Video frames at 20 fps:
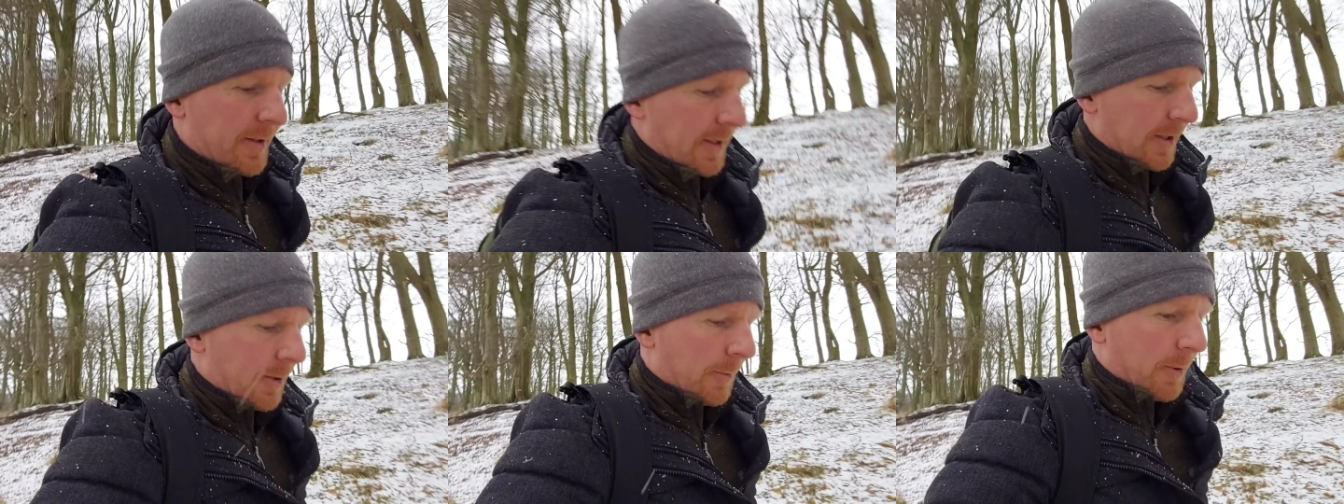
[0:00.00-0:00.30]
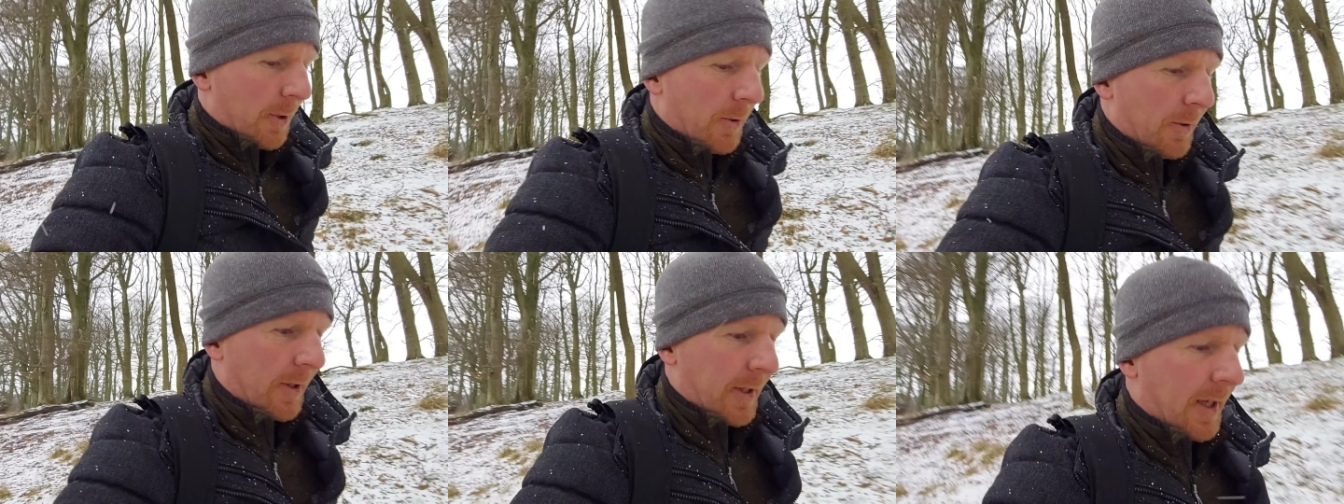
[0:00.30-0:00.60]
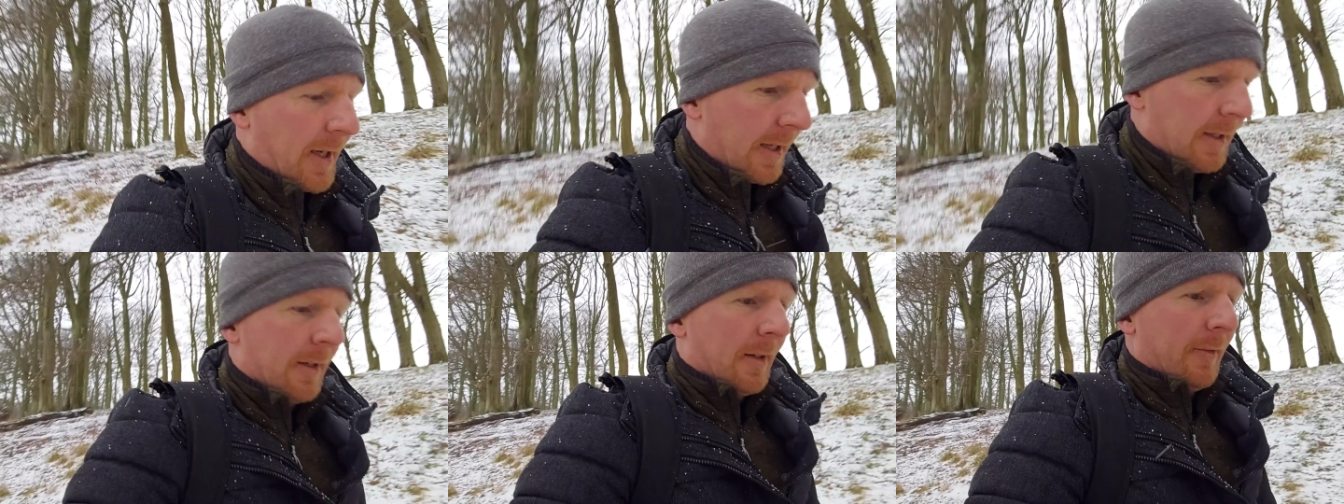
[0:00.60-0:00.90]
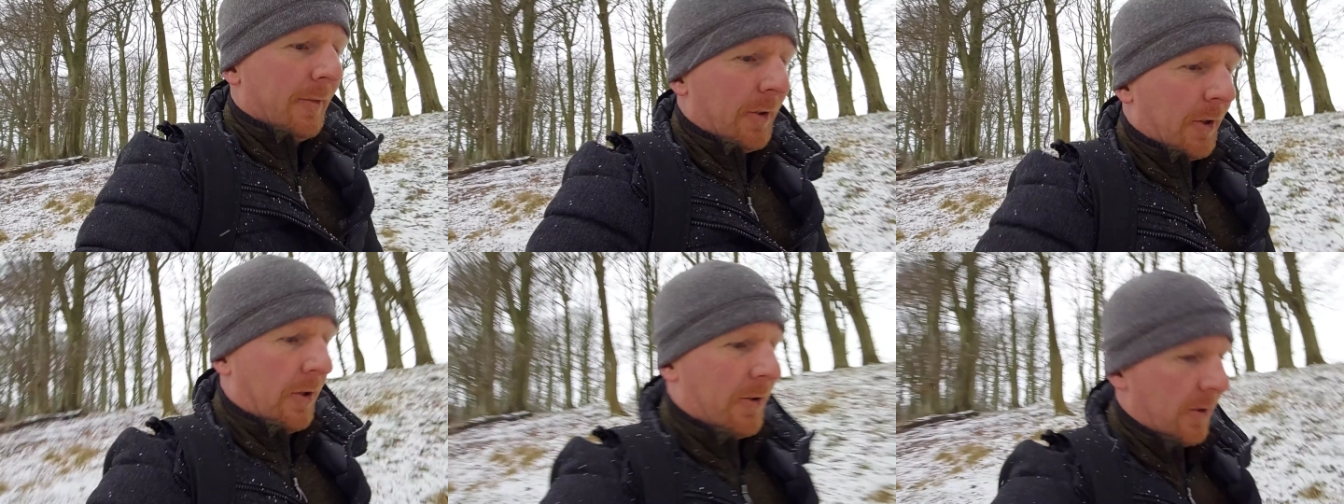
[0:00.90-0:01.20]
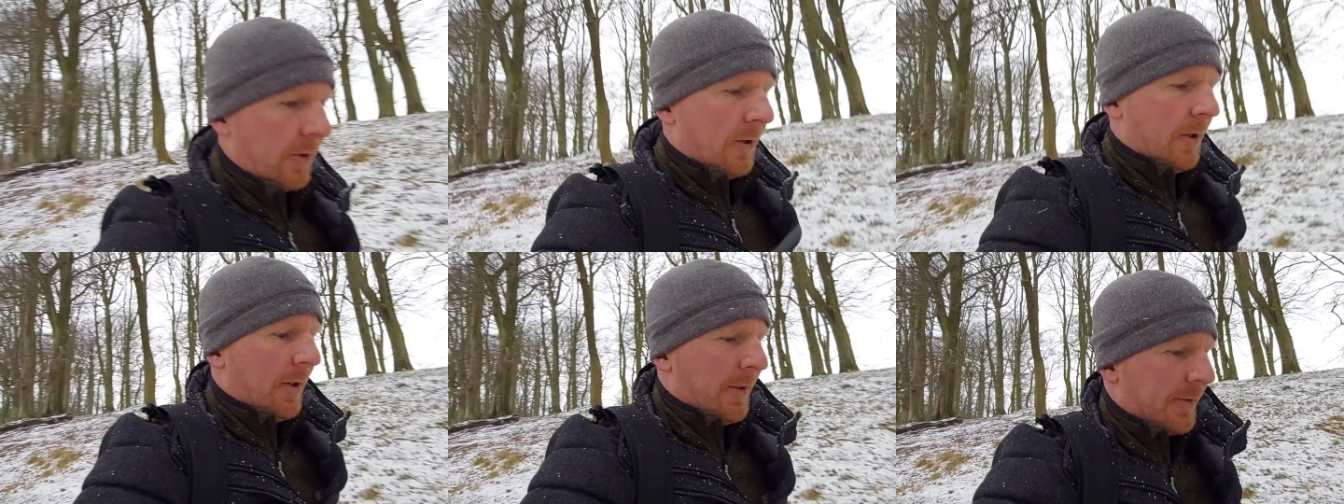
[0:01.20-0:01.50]
It's not coming out again. For
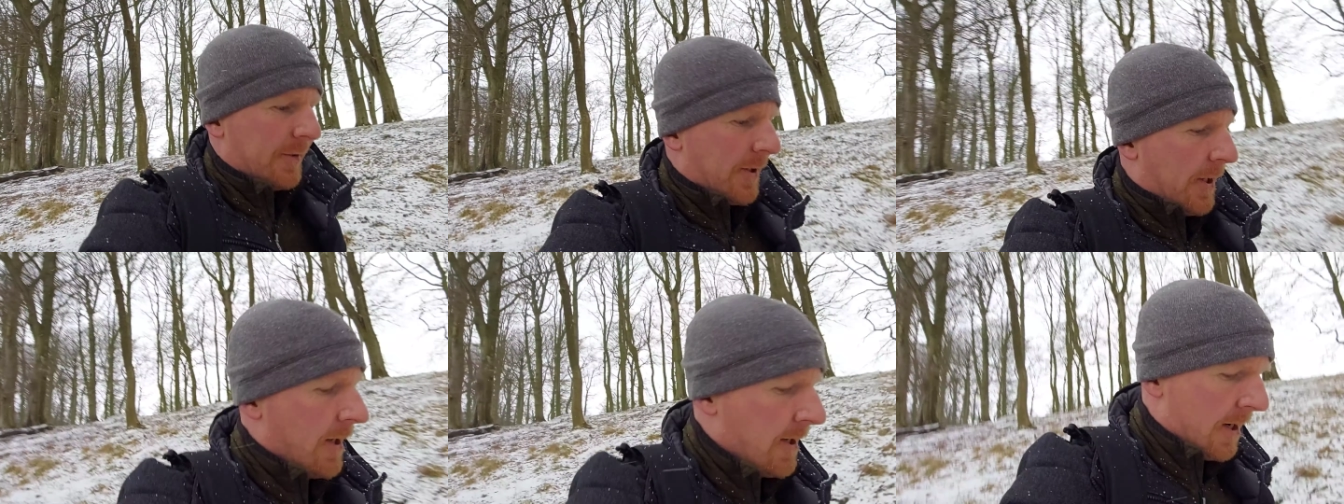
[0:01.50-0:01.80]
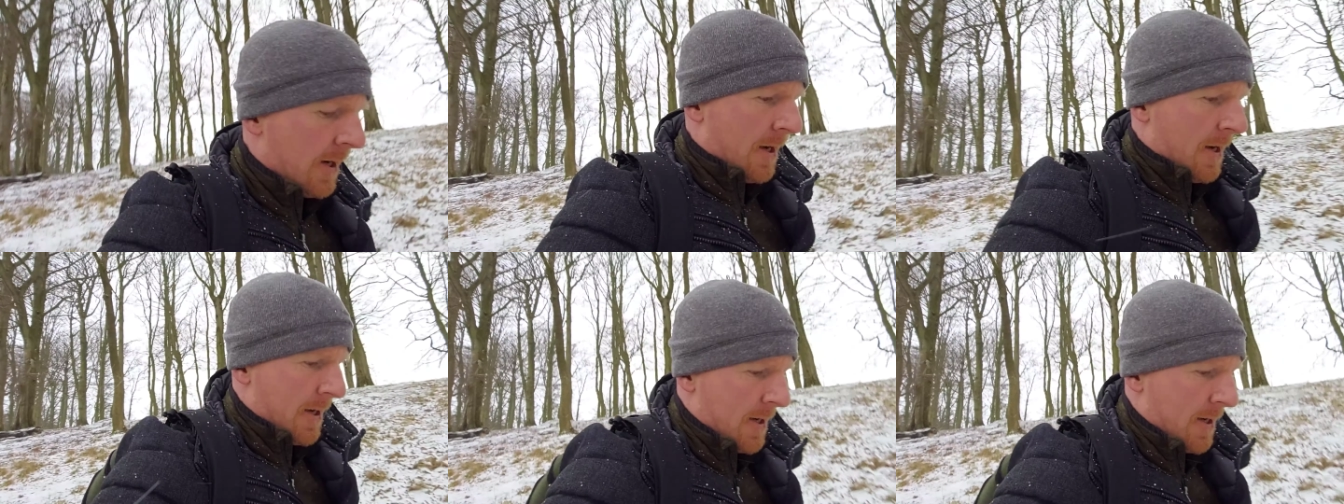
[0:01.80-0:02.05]
it's,